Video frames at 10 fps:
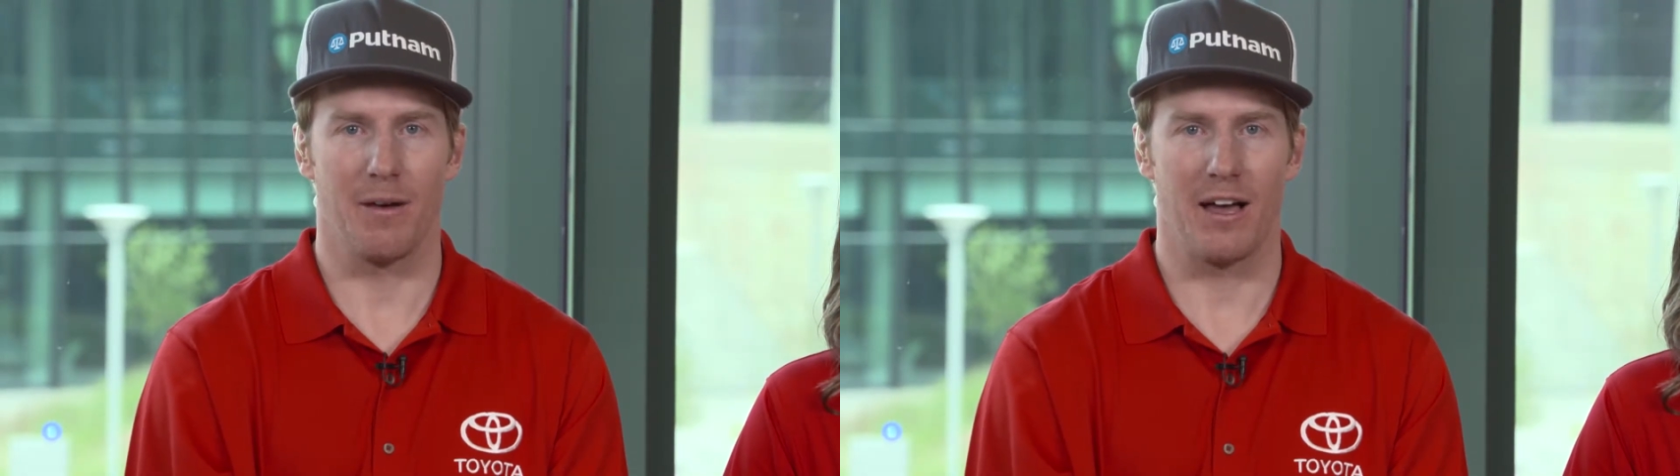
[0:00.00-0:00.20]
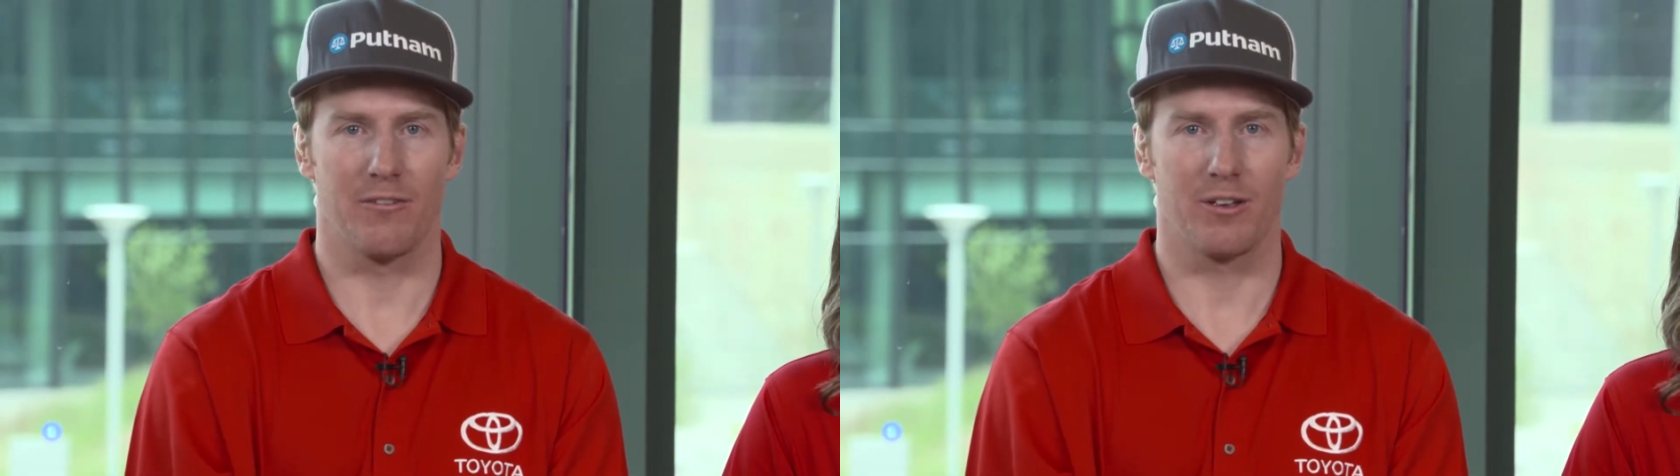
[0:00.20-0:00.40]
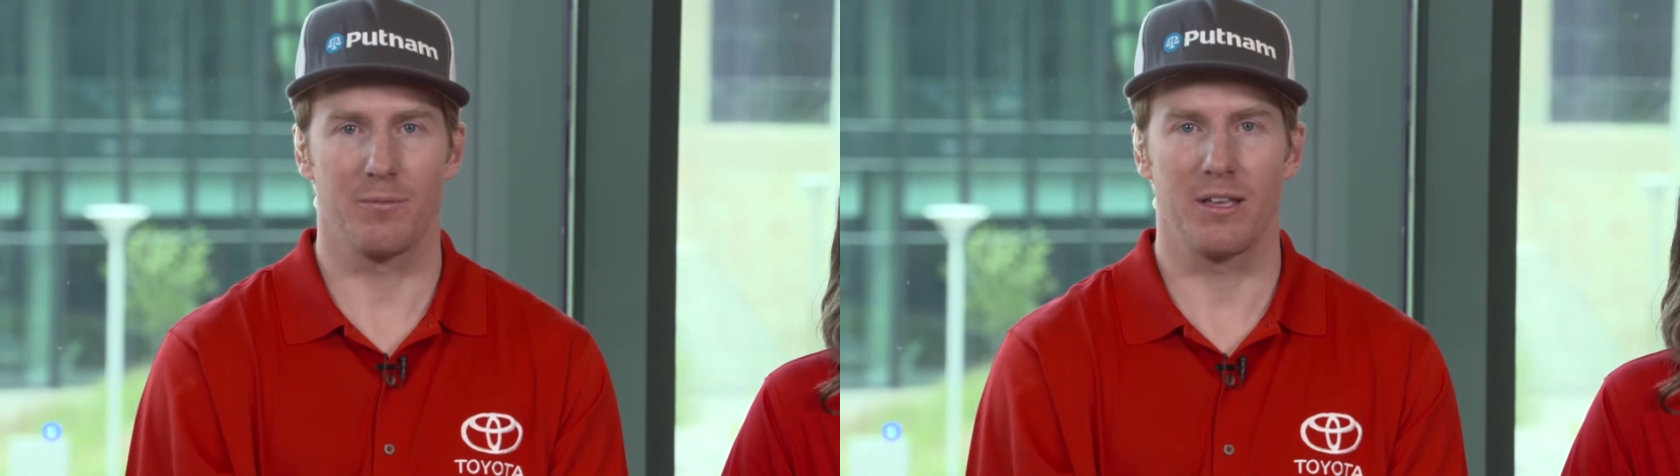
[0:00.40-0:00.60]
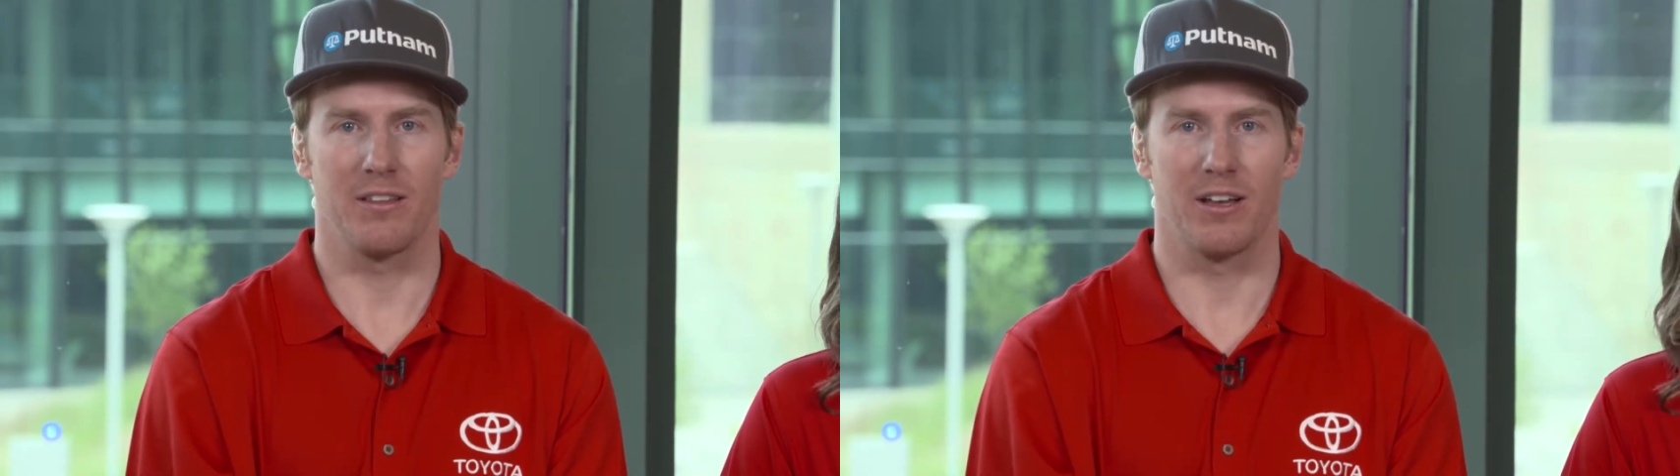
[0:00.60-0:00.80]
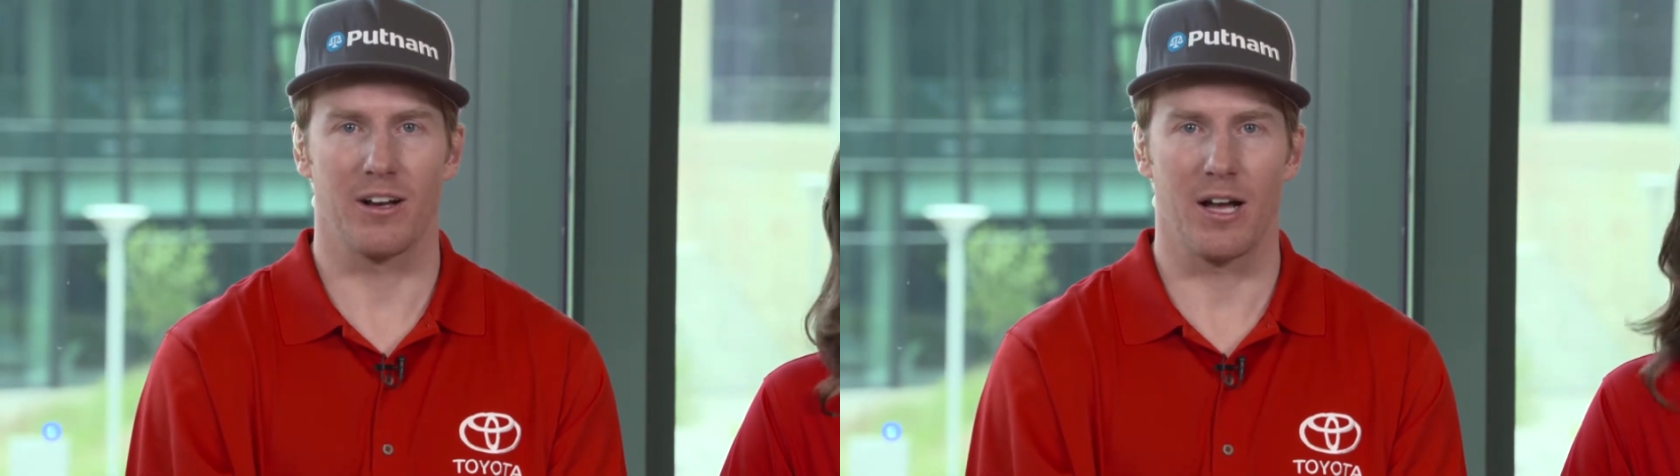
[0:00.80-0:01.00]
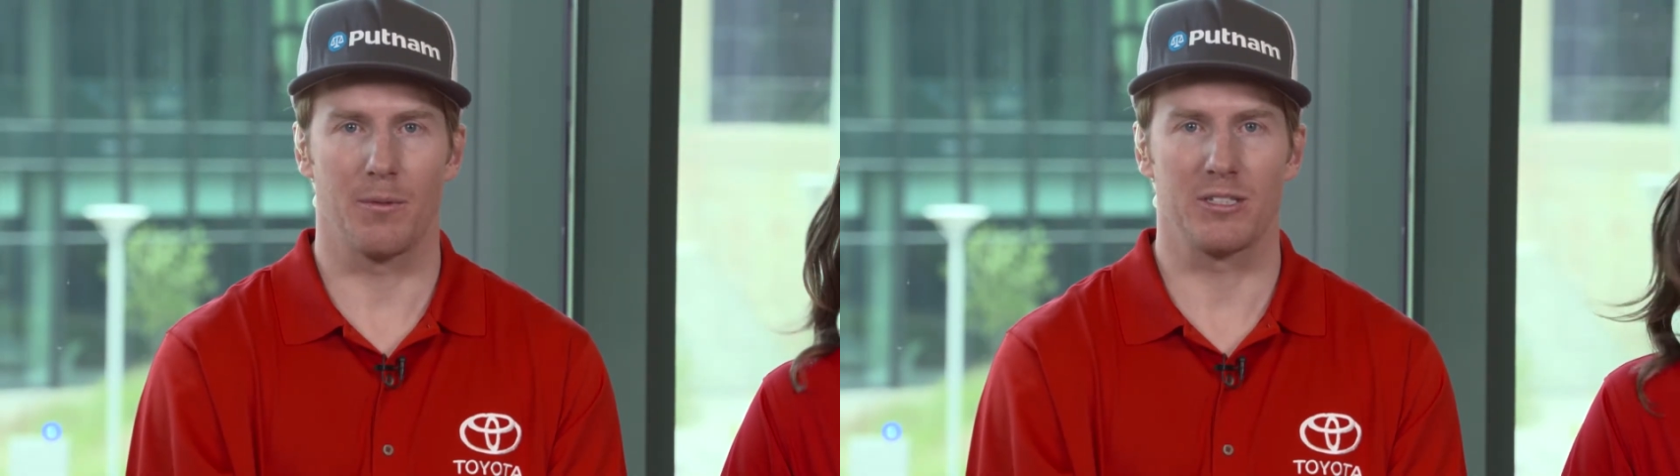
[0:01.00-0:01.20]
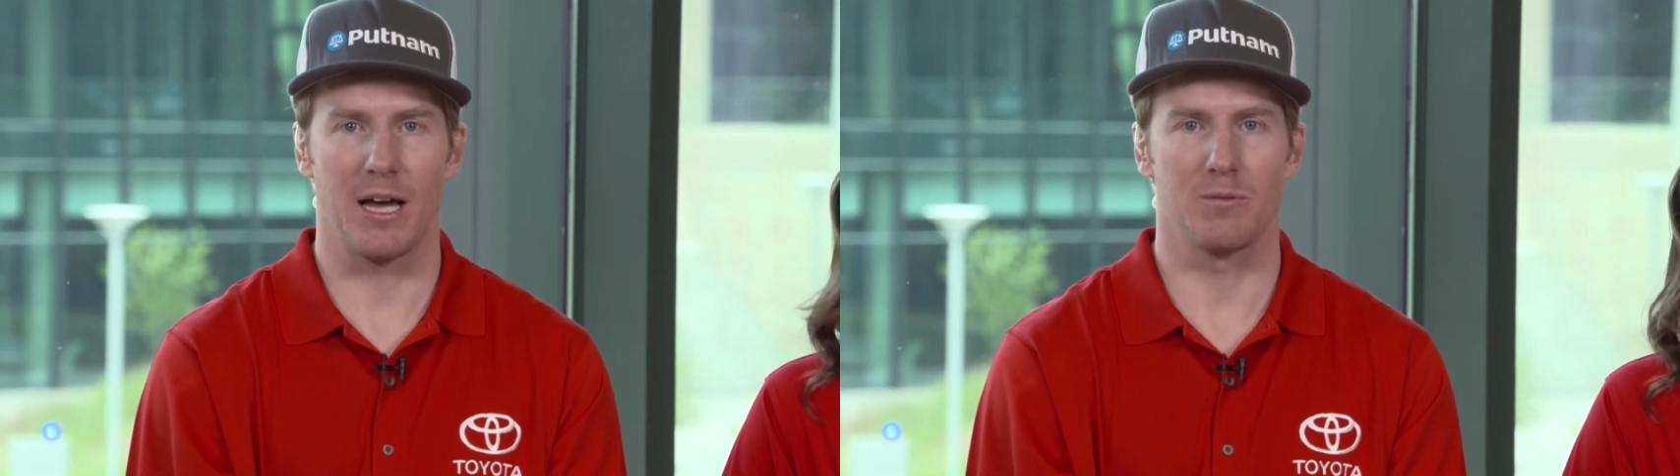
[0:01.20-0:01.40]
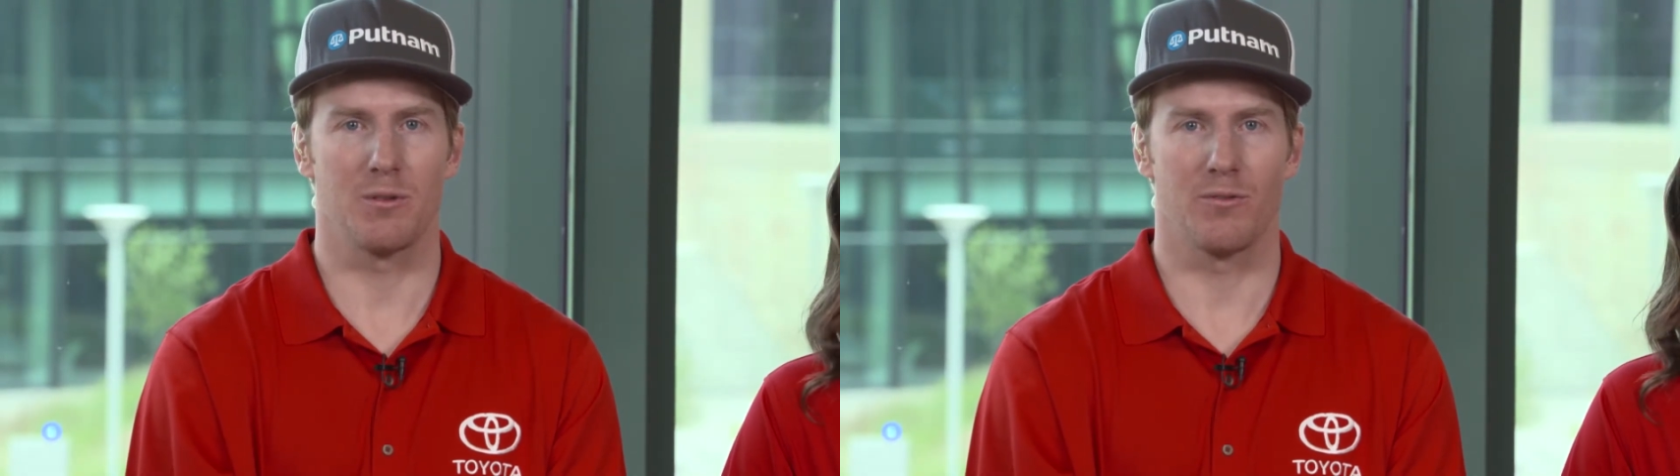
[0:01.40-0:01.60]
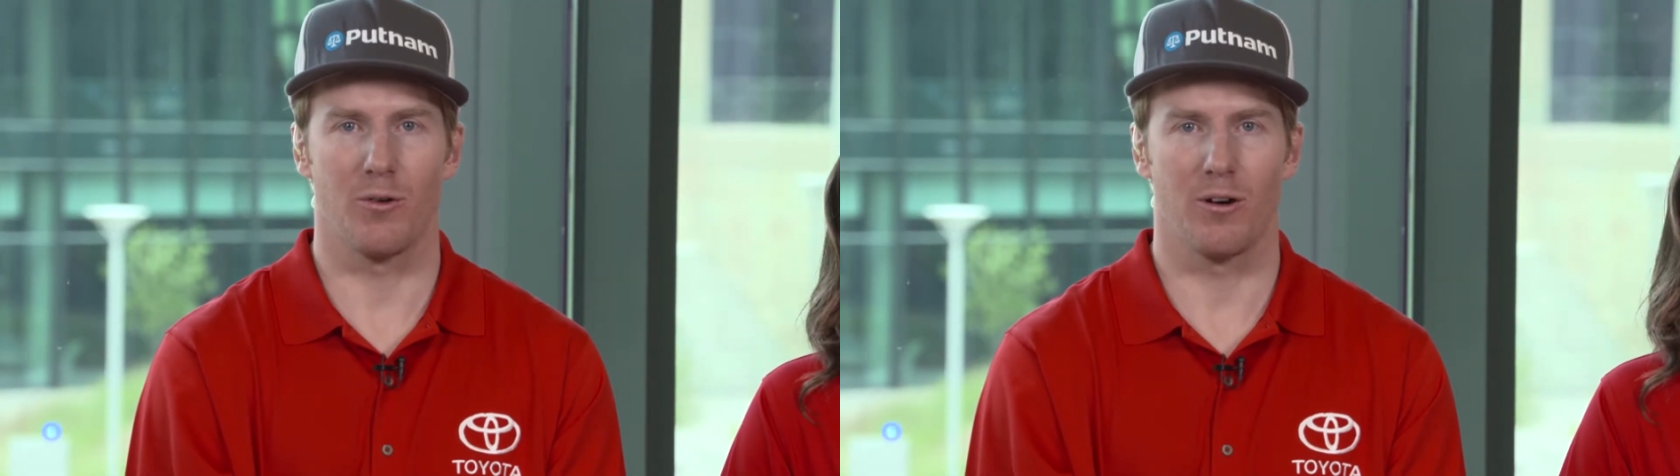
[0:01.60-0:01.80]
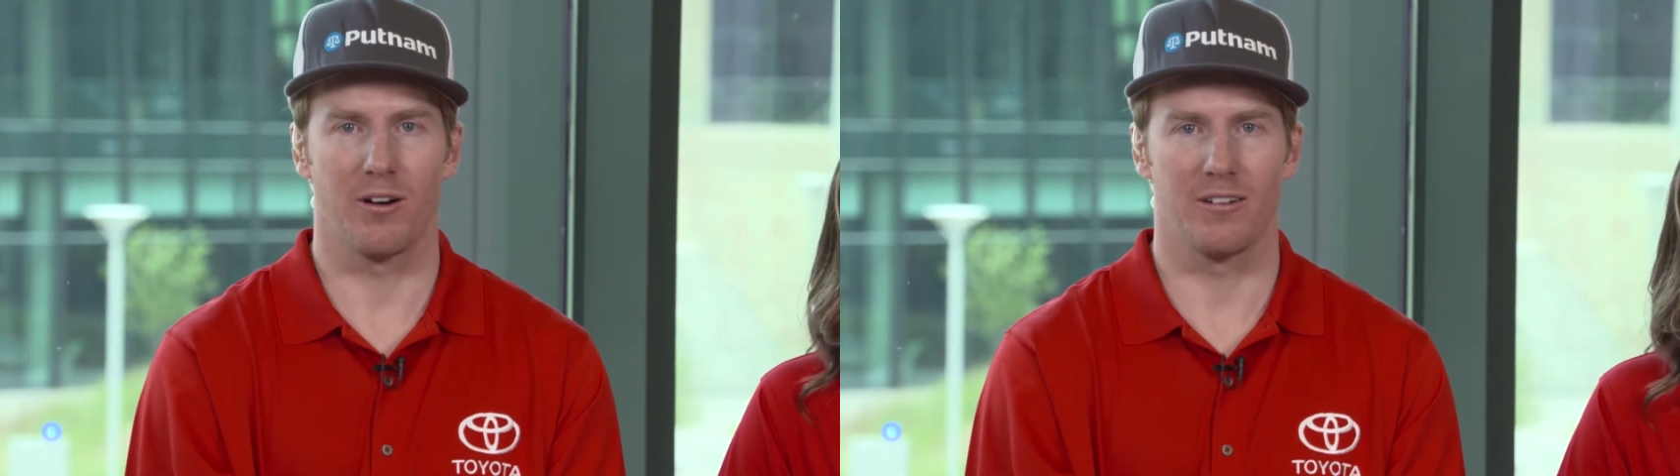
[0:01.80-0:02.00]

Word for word: I've competed there a couple times before,